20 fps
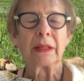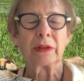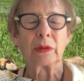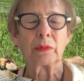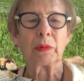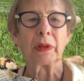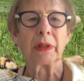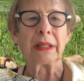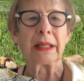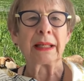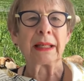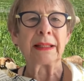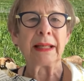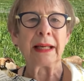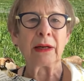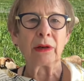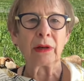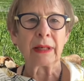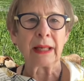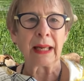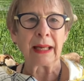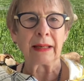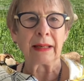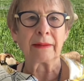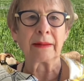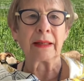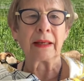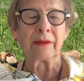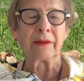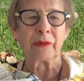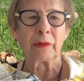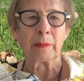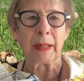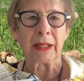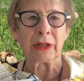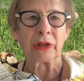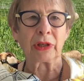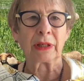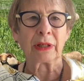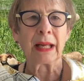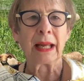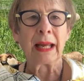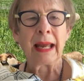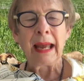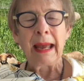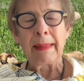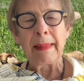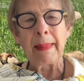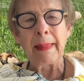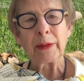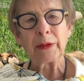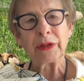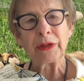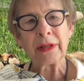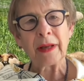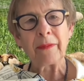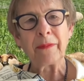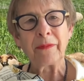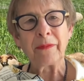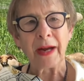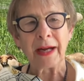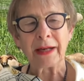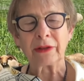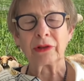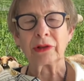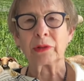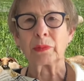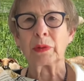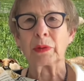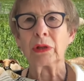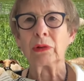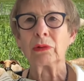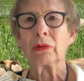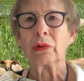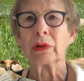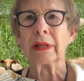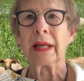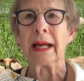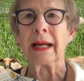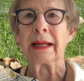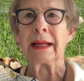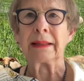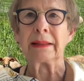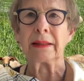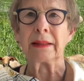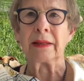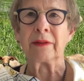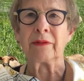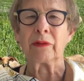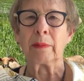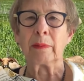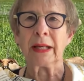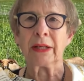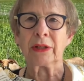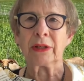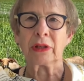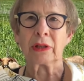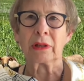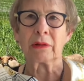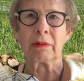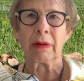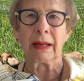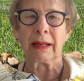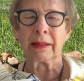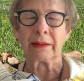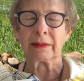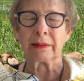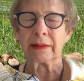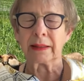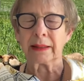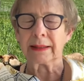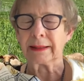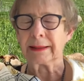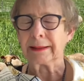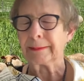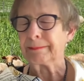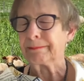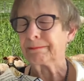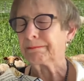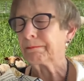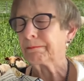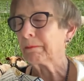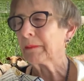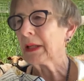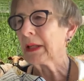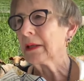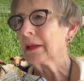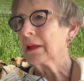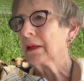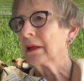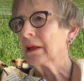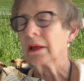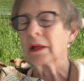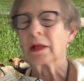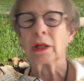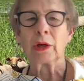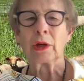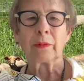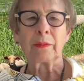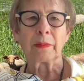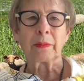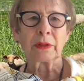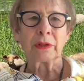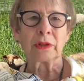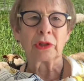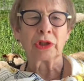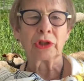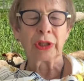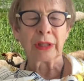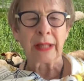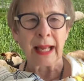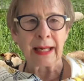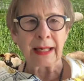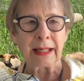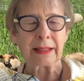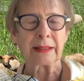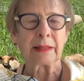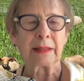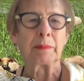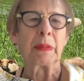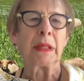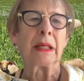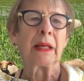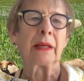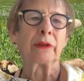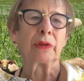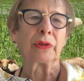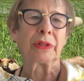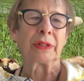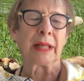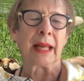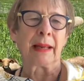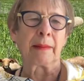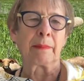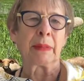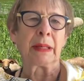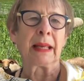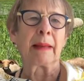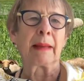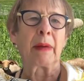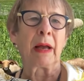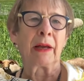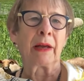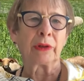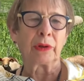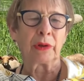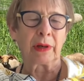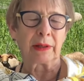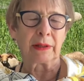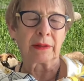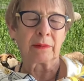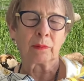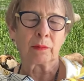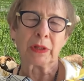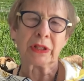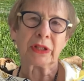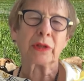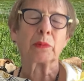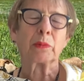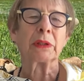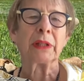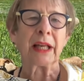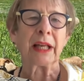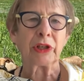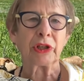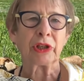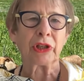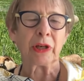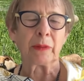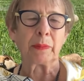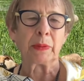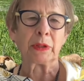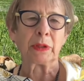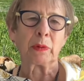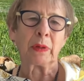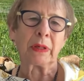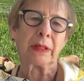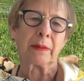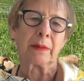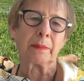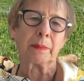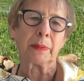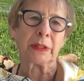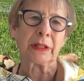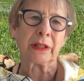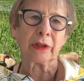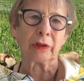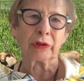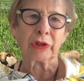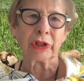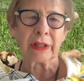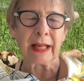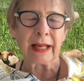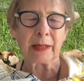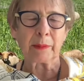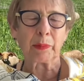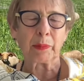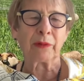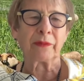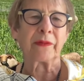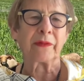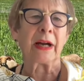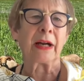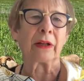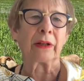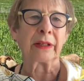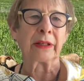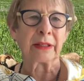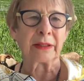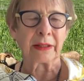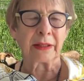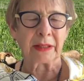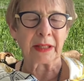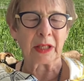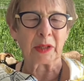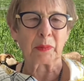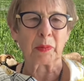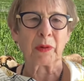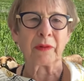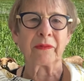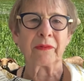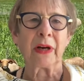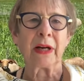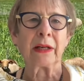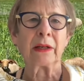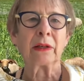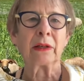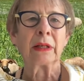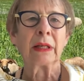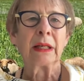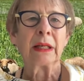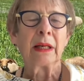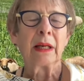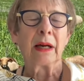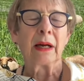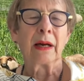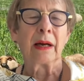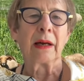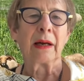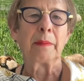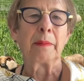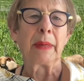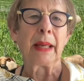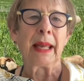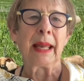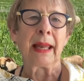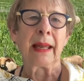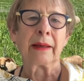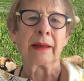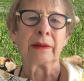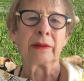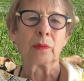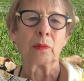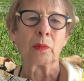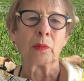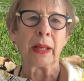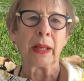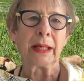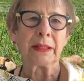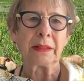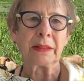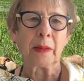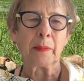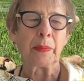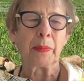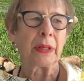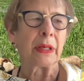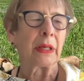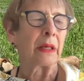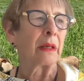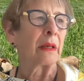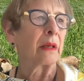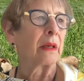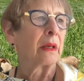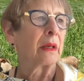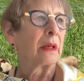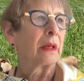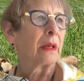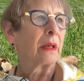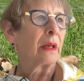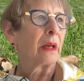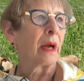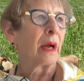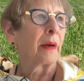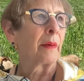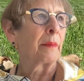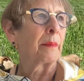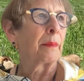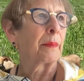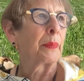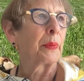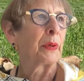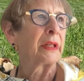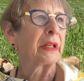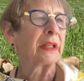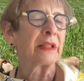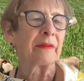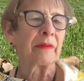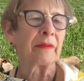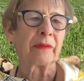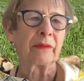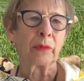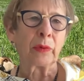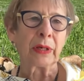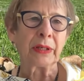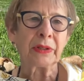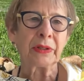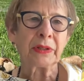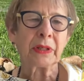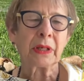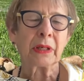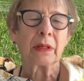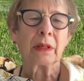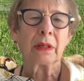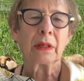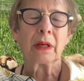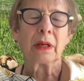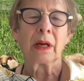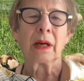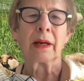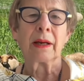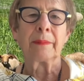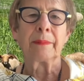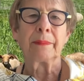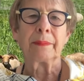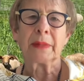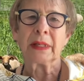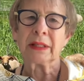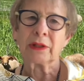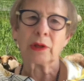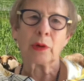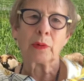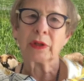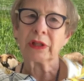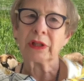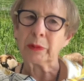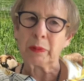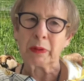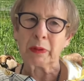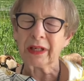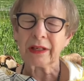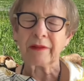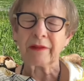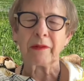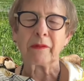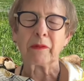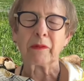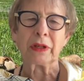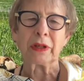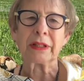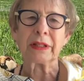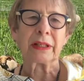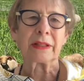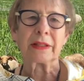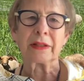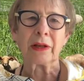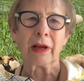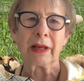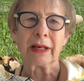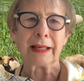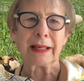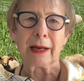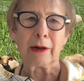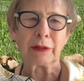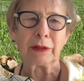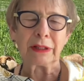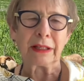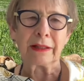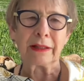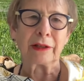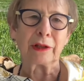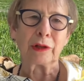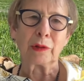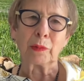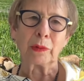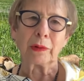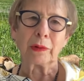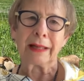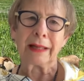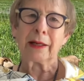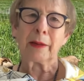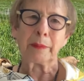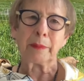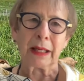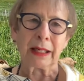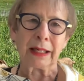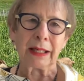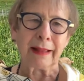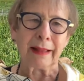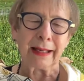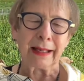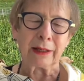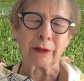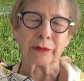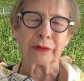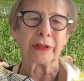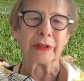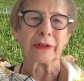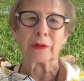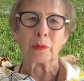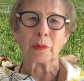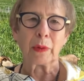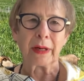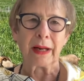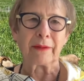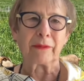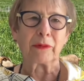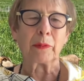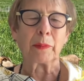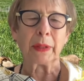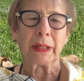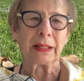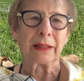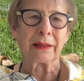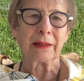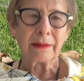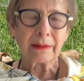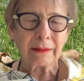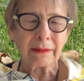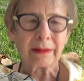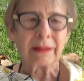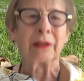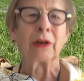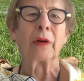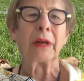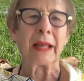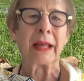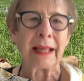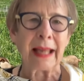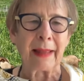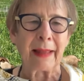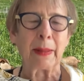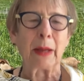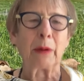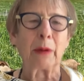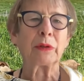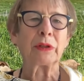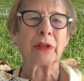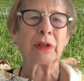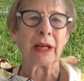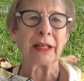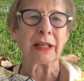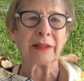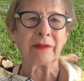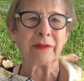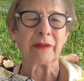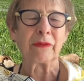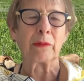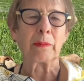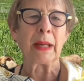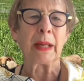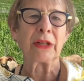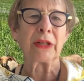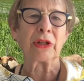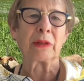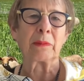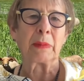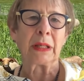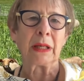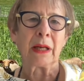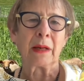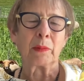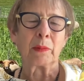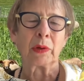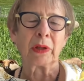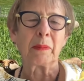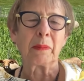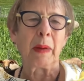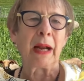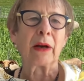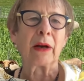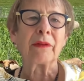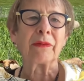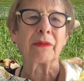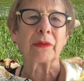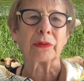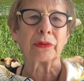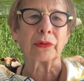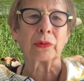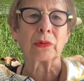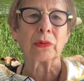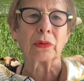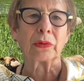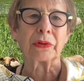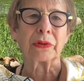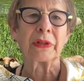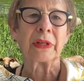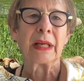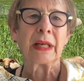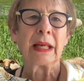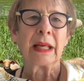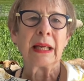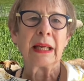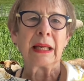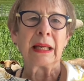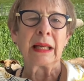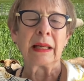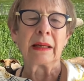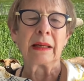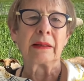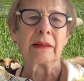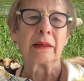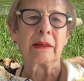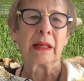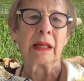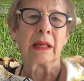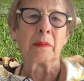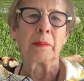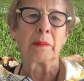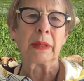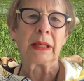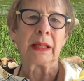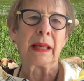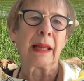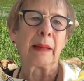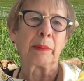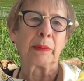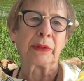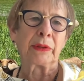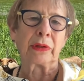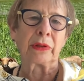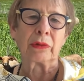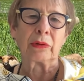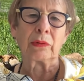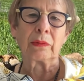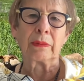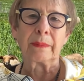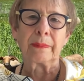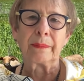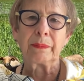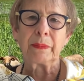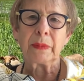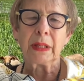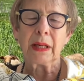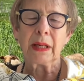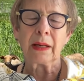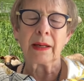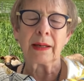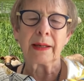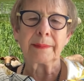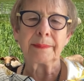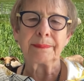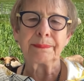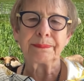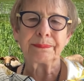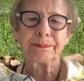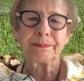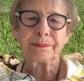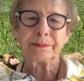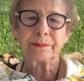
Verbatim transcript: to really interrogate the information. And then there's sub factors when you look at information around, um, you know, genetics and being under, being under what's the relationship between a particular genetic profile and a disease profile, um, and when is something um, predictive of risk. Um, it's always just predictive of risk. It's not a guarantee that you will end up getting that illness or whatever. But it, you know, again, those kinds of information become really powerful tools in, in being able to um,